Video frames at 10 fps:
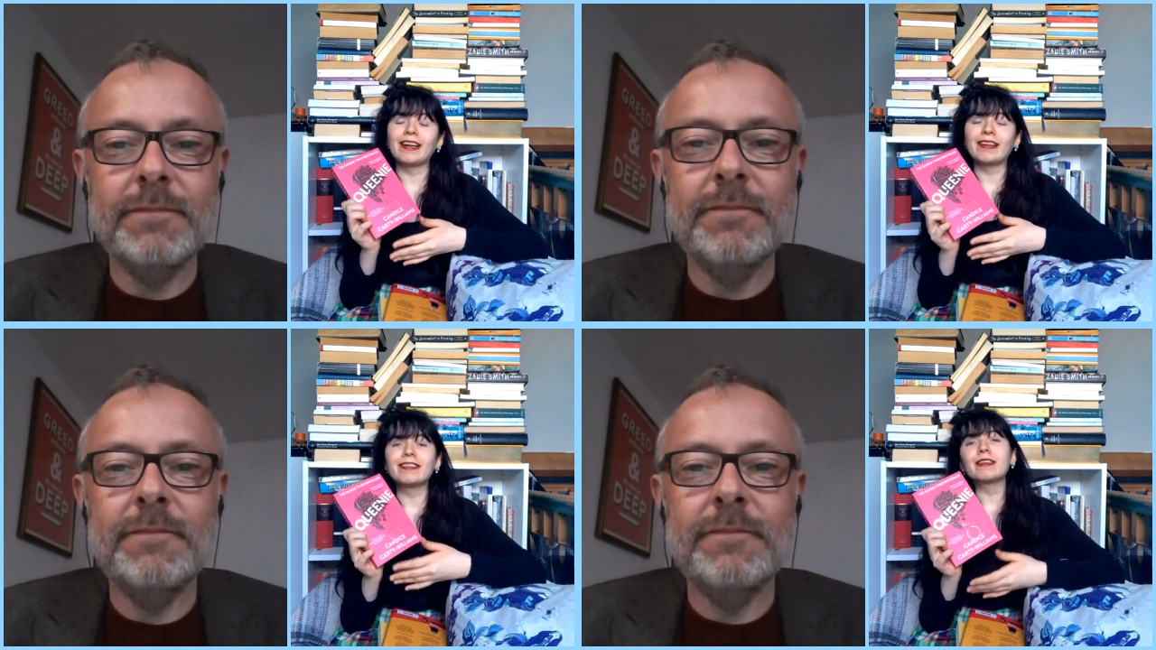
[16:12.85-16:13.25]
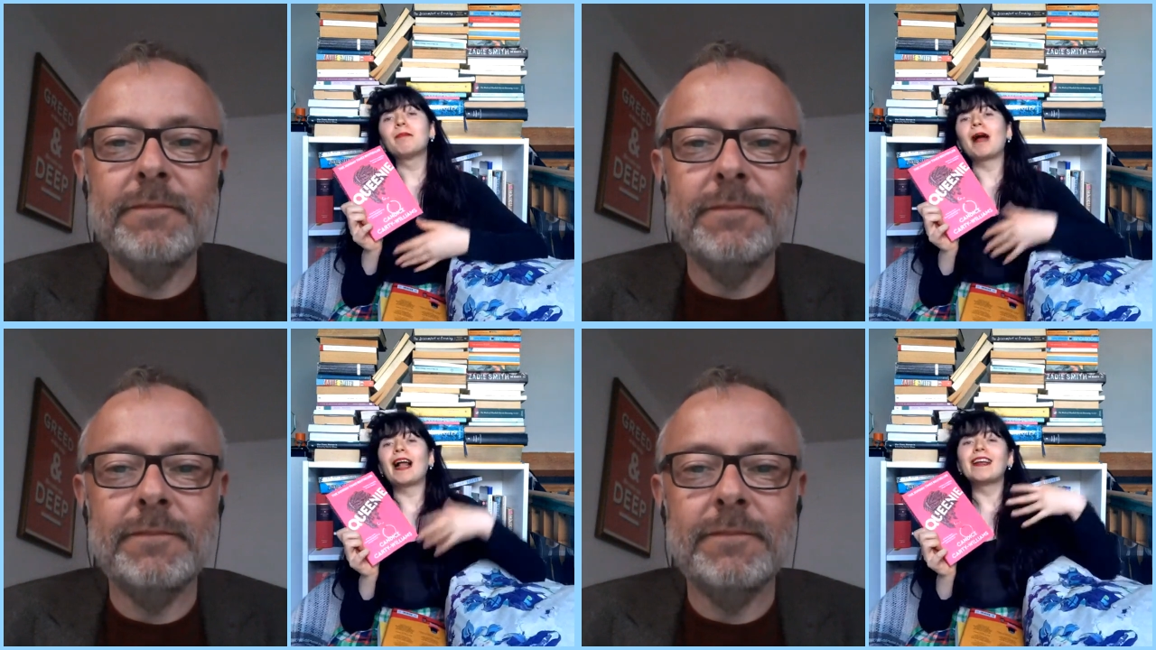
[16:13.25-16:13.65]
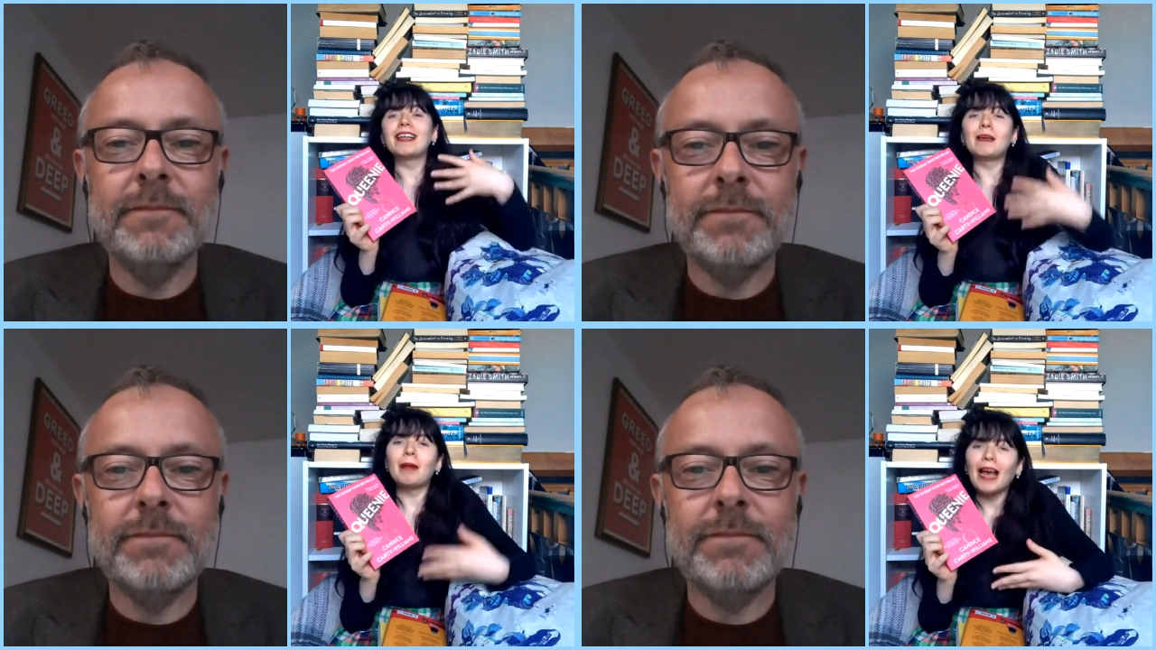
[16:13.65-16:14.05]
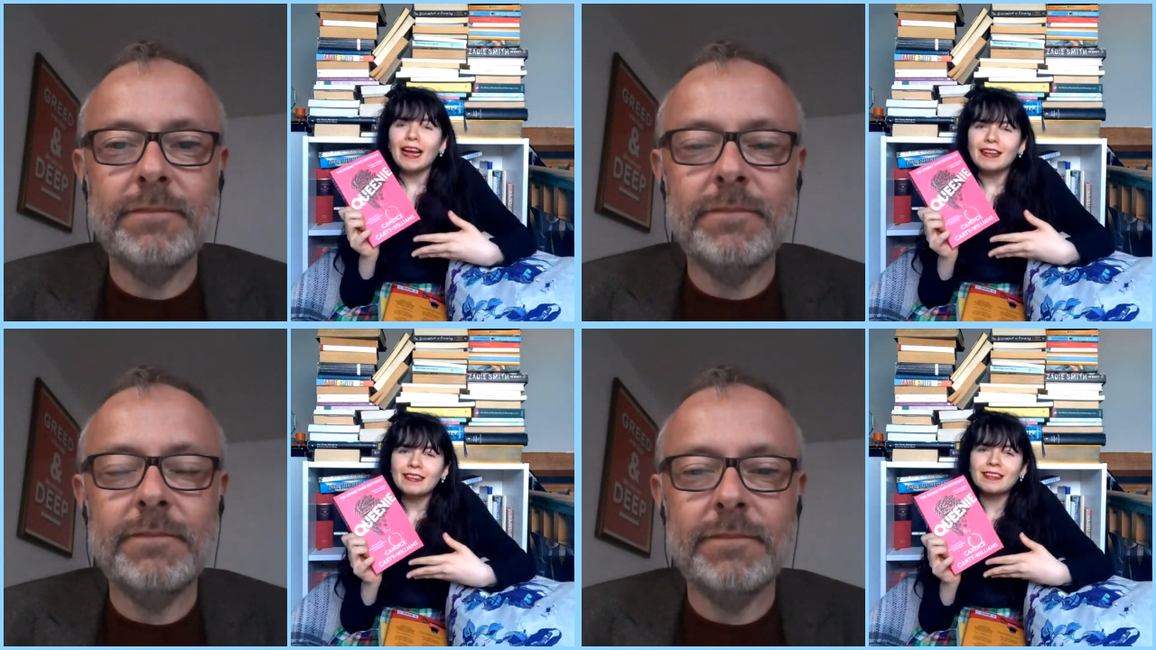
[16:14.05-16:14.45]
Speaker 1: Like it's compellingly
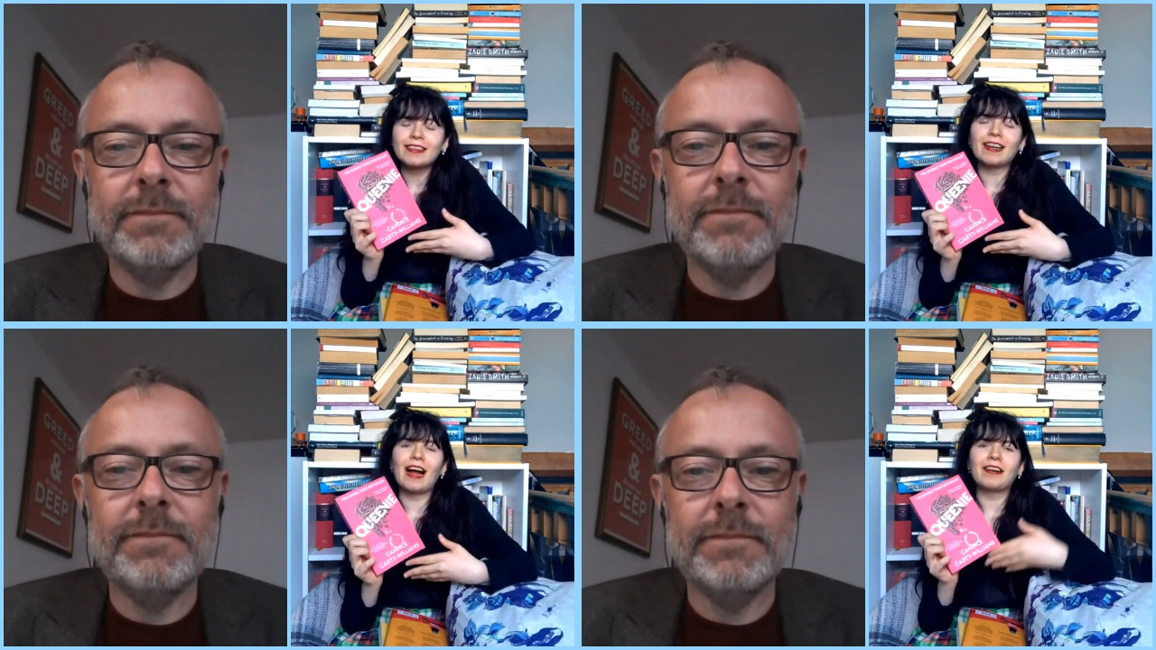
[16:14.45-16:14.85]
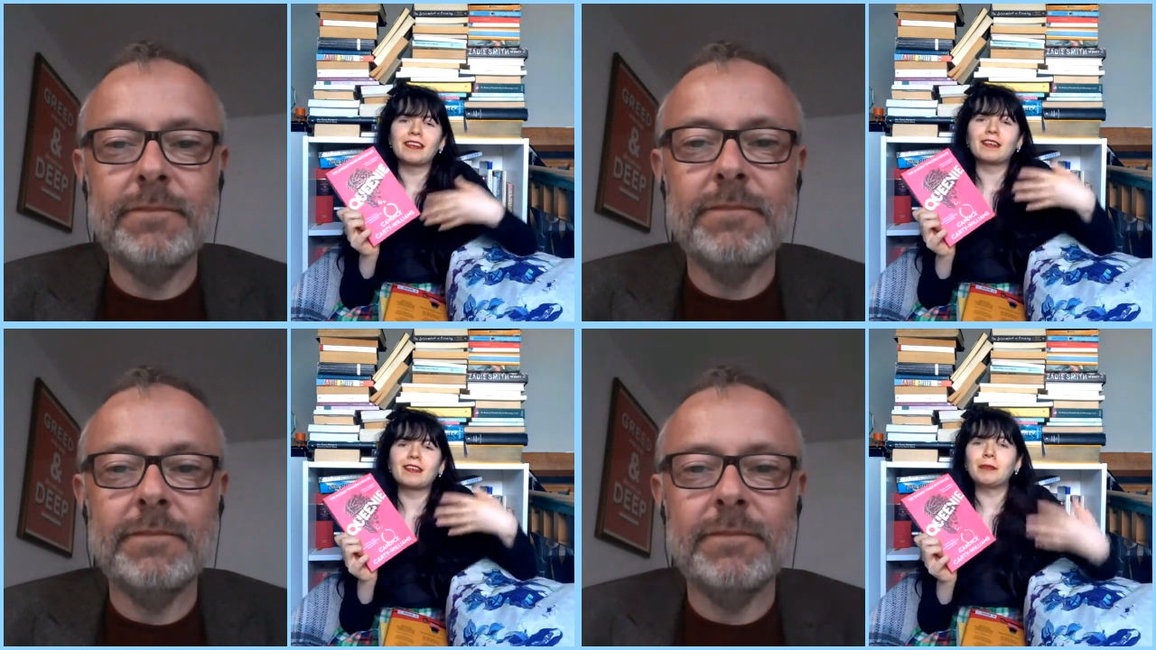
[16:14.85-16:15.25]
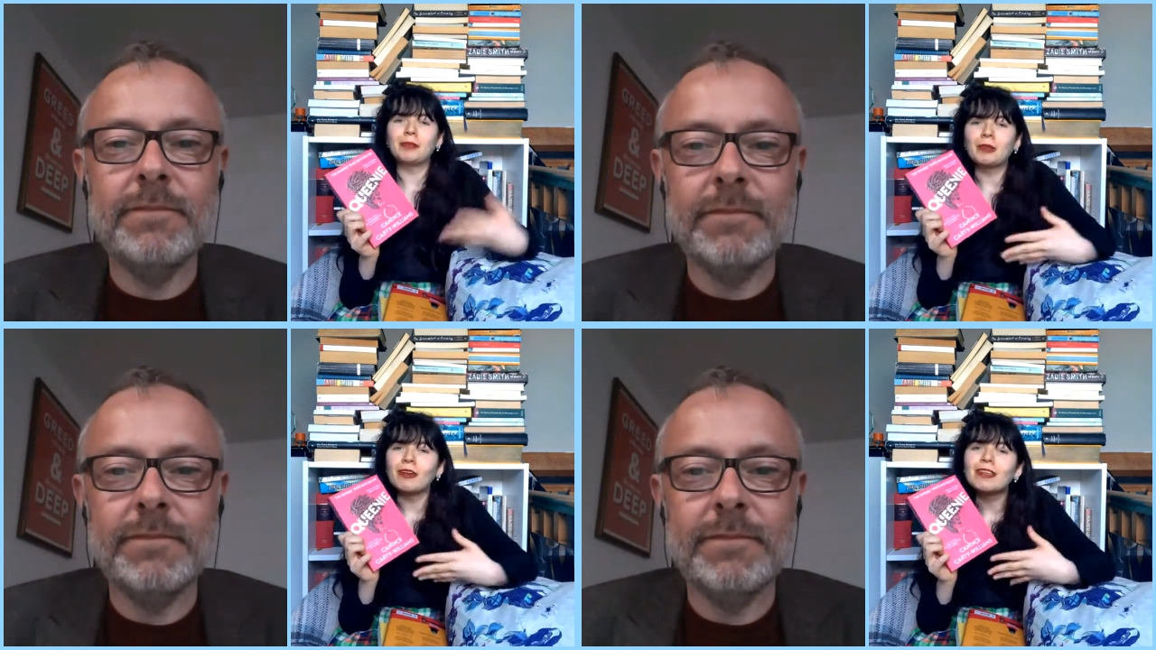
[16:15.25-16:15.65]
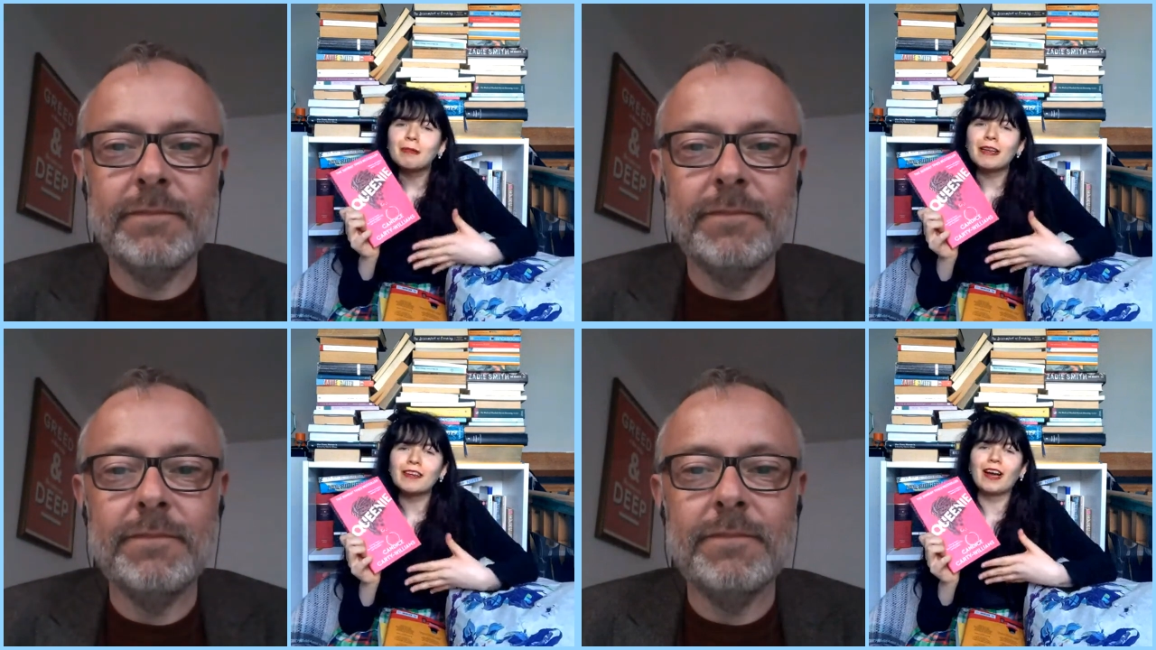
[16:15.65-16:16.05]
paced. The characters are people you want
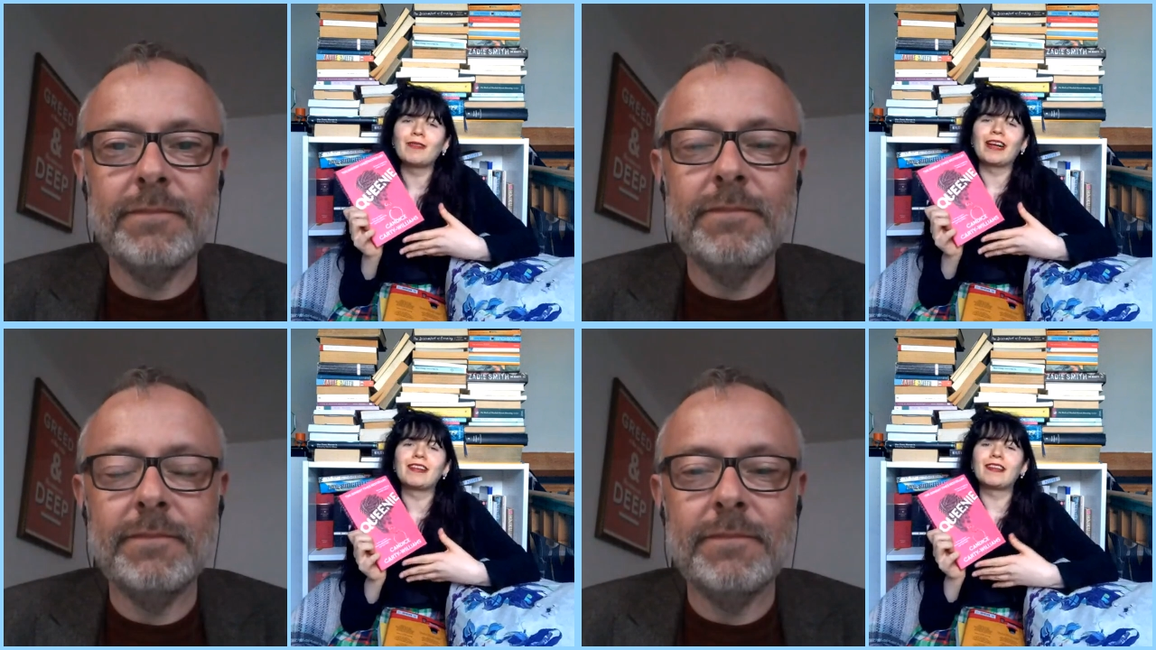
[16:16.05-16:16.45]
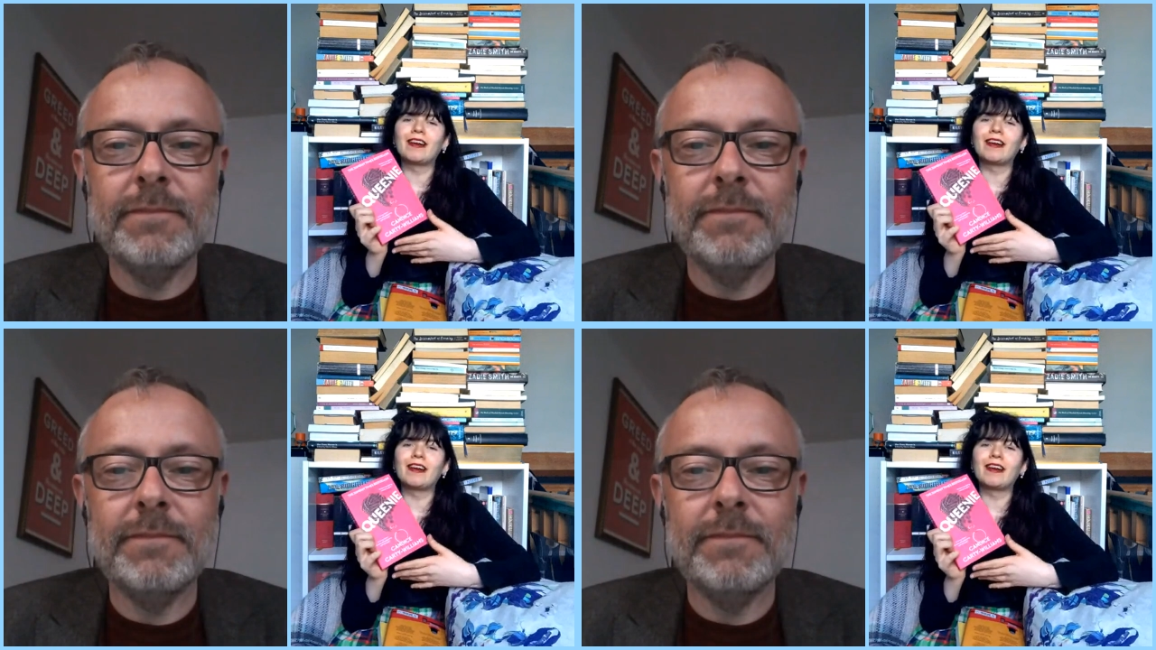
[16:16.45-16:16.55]
to spend time with.